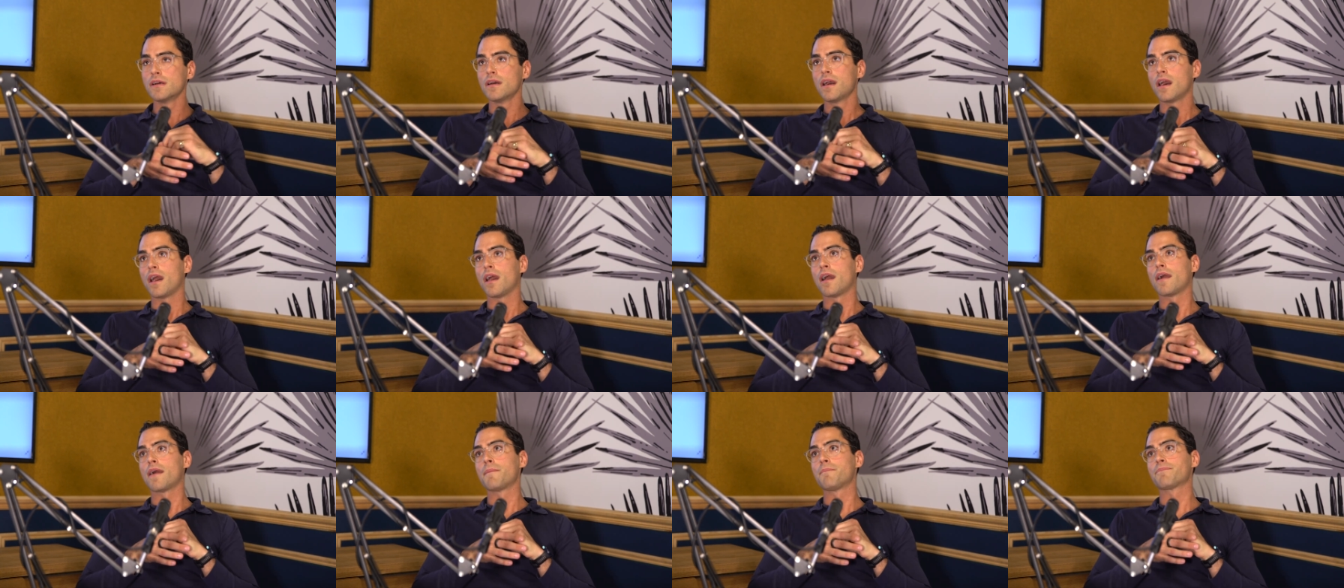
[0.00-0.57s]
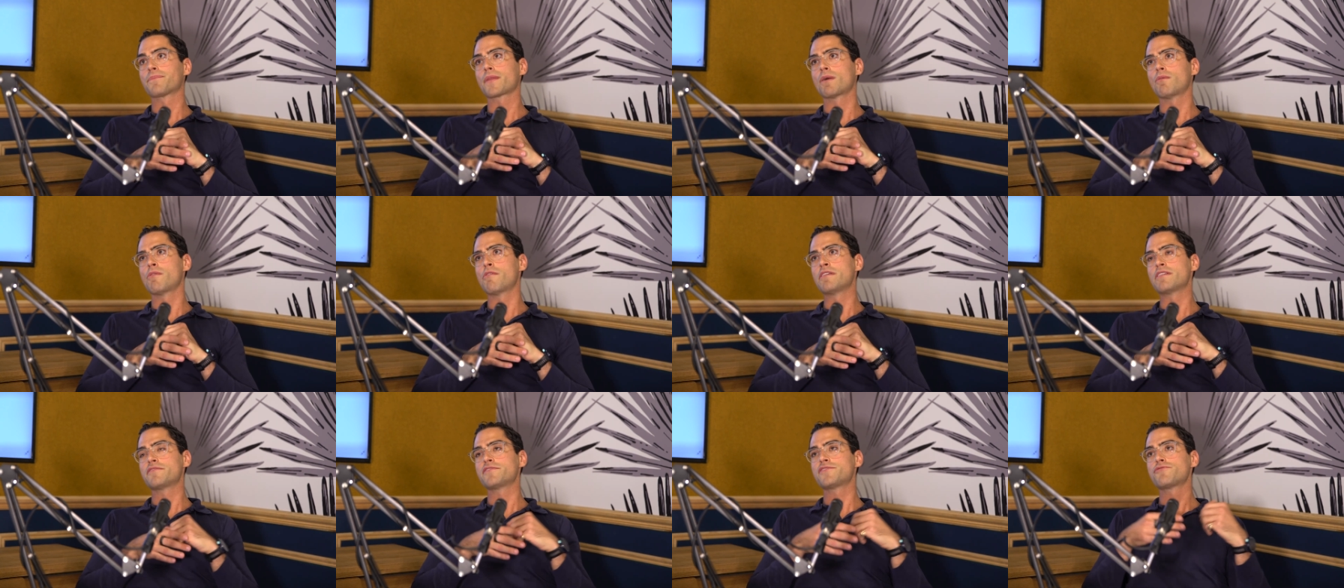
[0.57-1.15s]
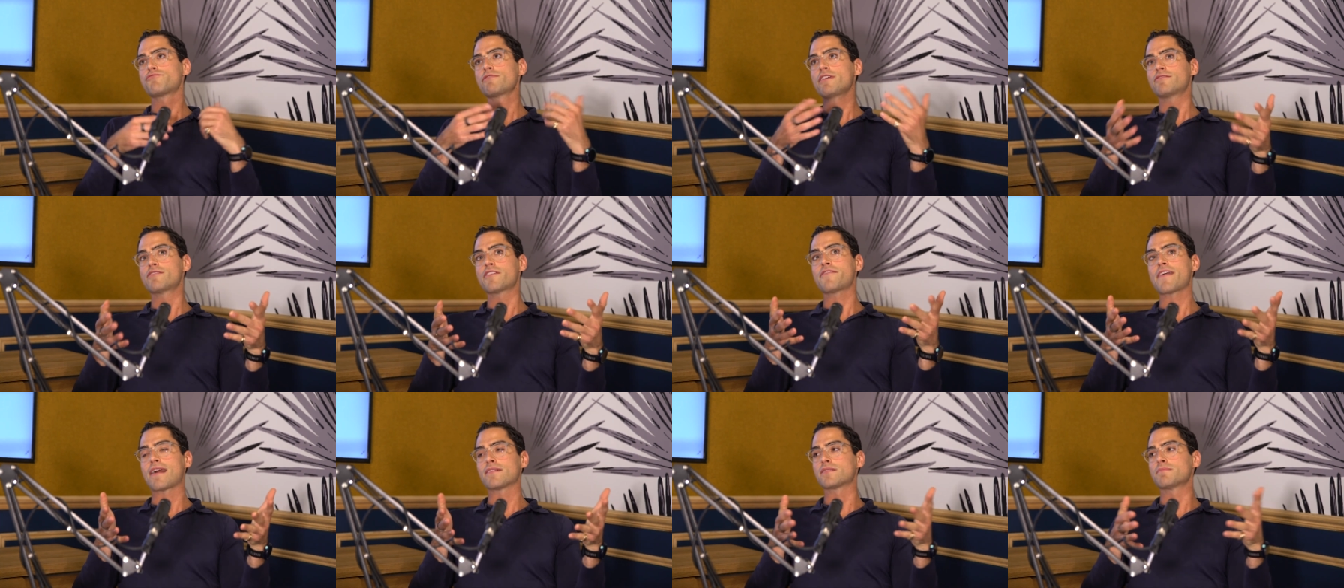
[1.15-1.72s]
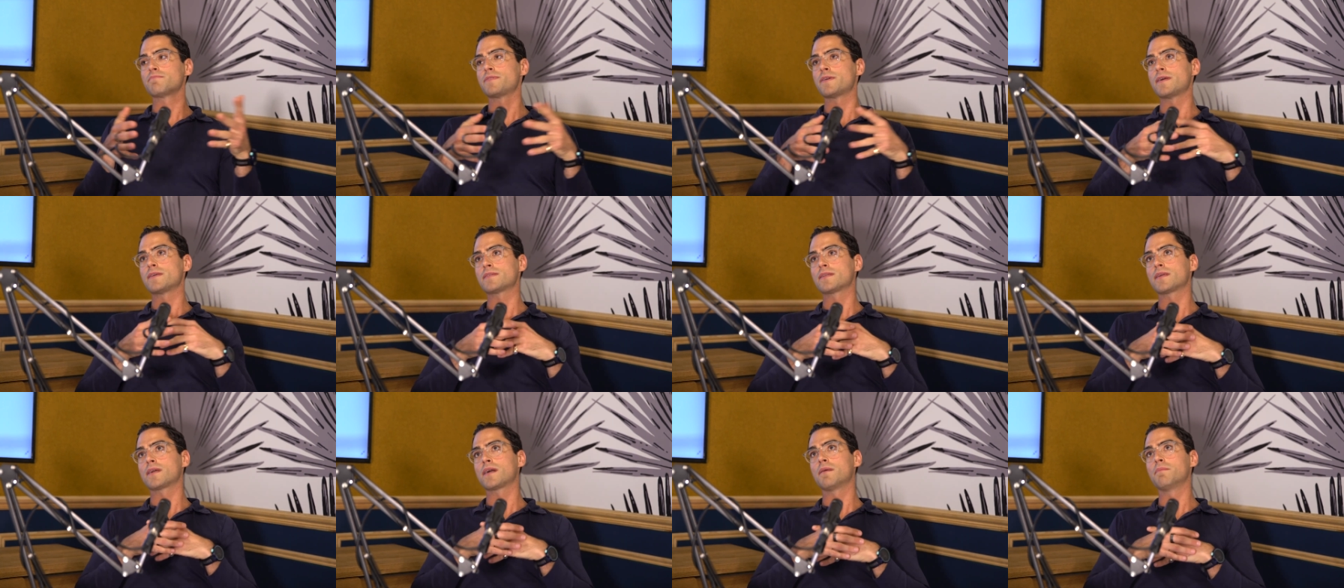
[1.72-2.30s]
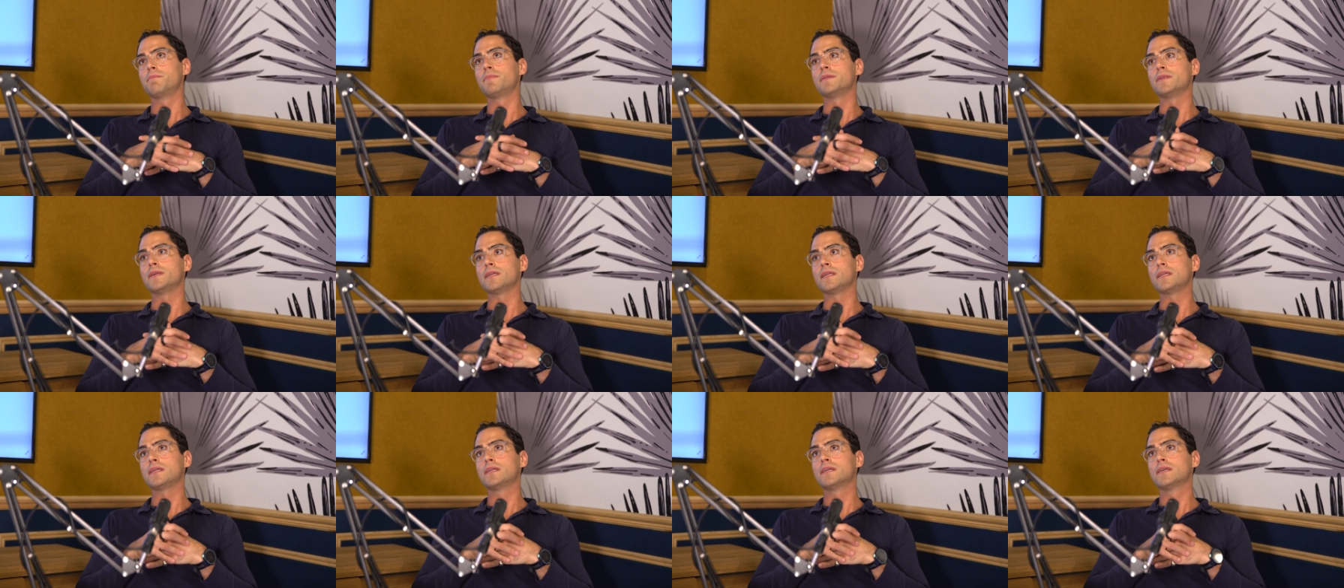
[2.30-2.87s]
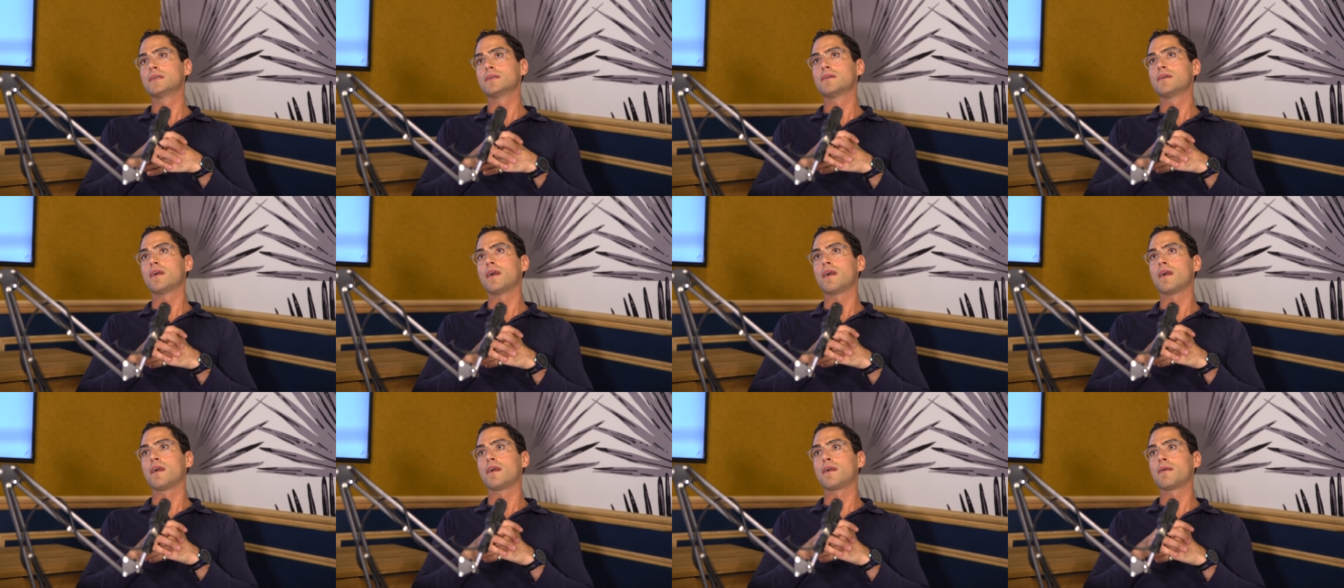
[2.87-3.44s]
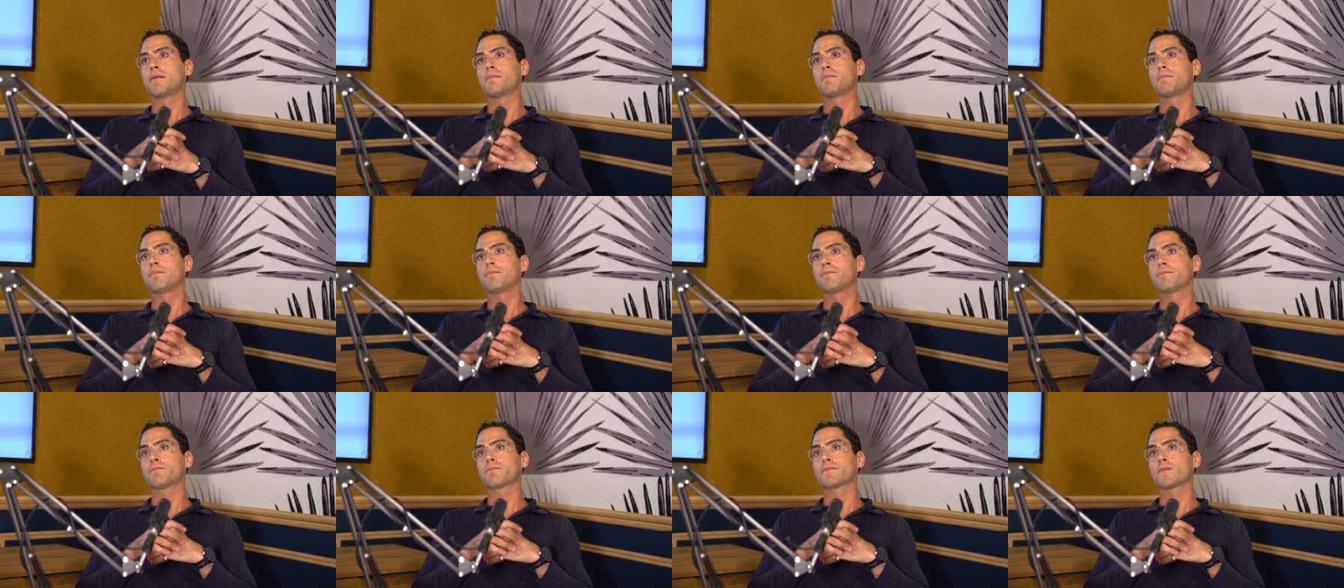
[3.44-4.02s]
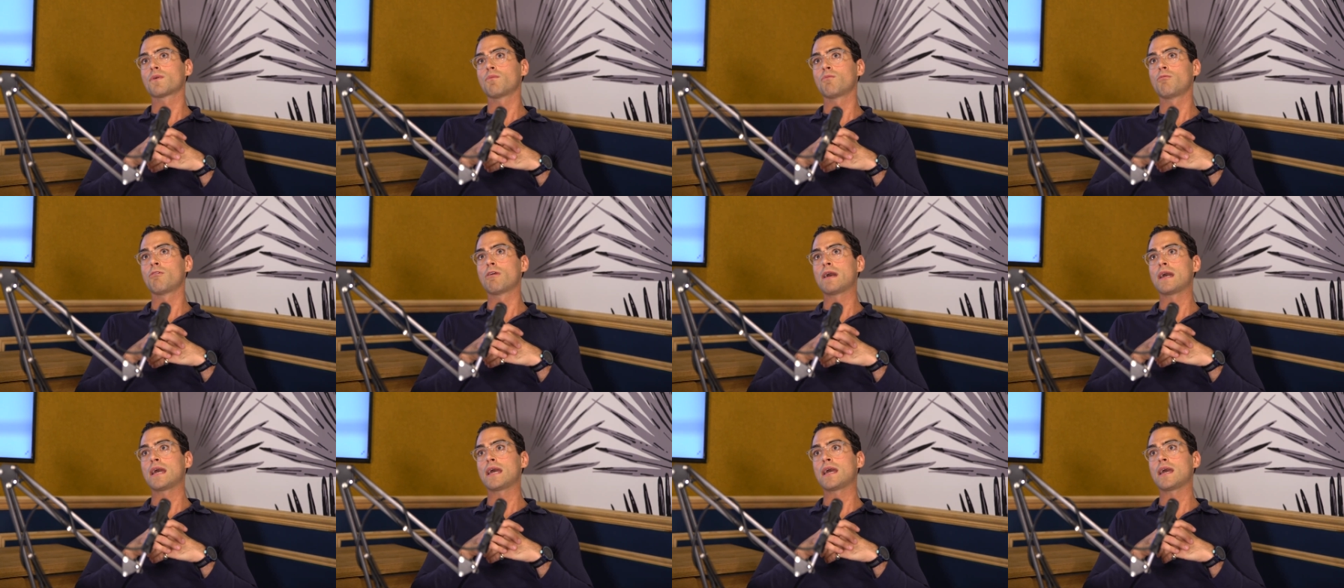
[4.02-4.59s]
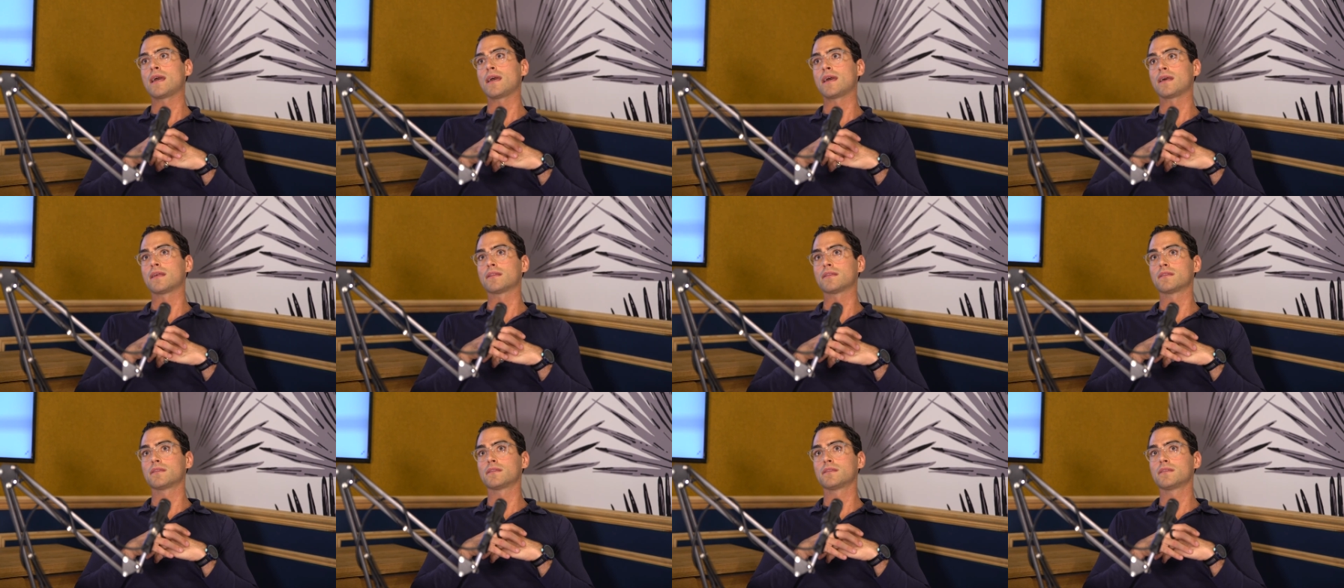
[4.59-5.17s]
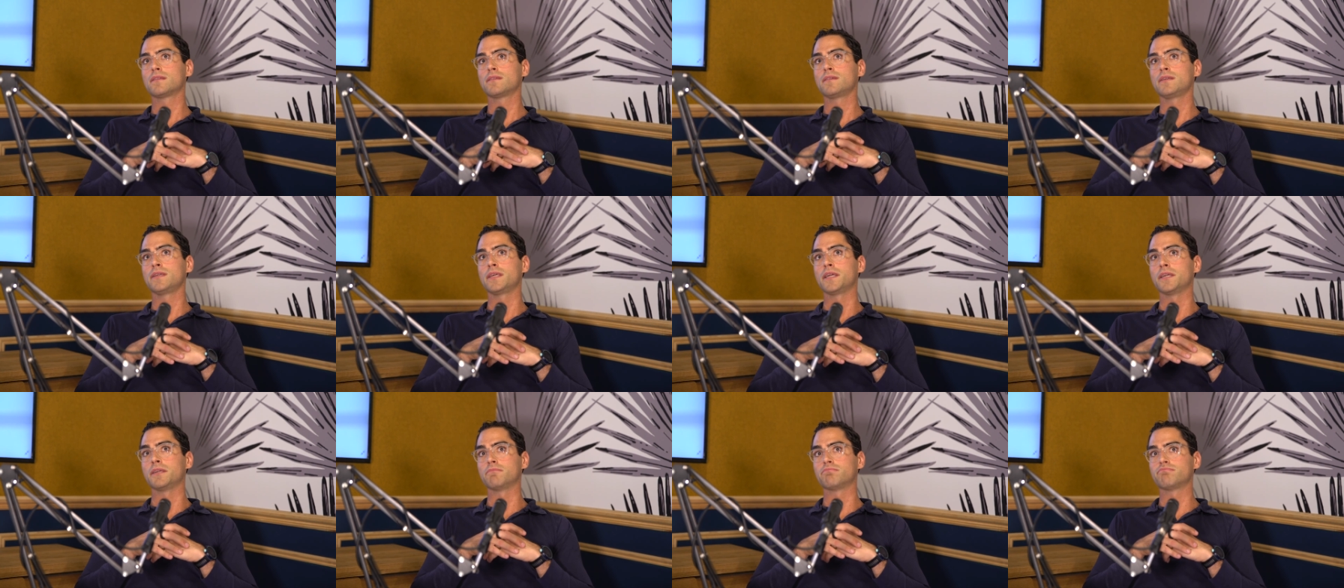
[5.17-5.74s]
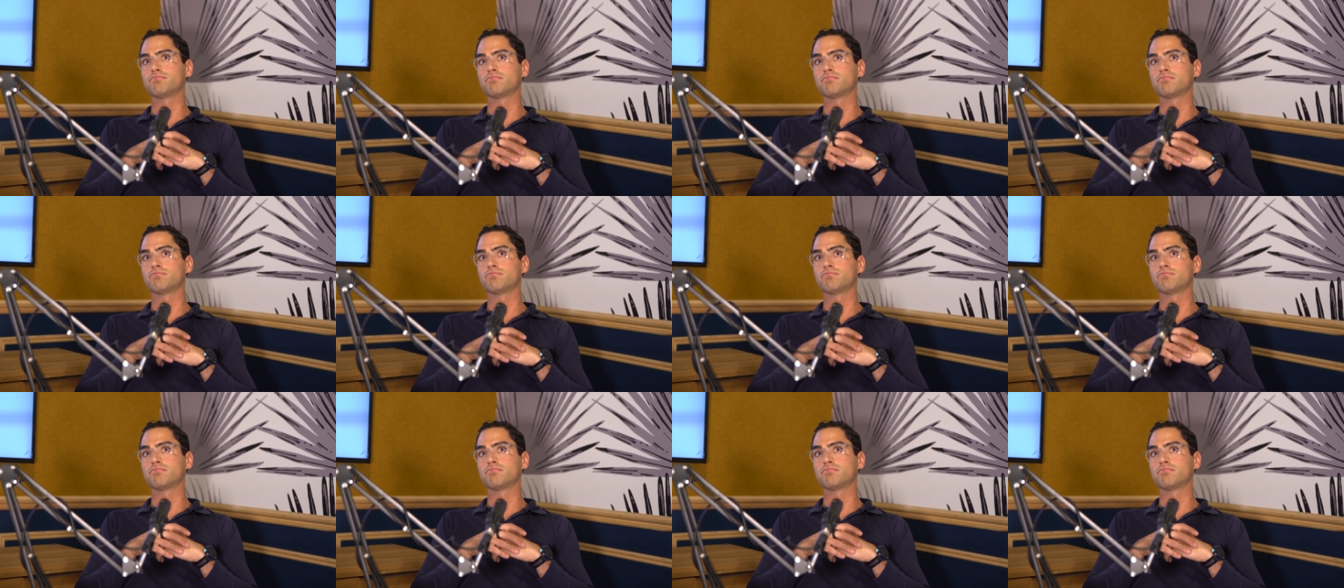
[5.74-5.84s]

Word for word: Um, we went to this three hundred thousand person company um, where, you know,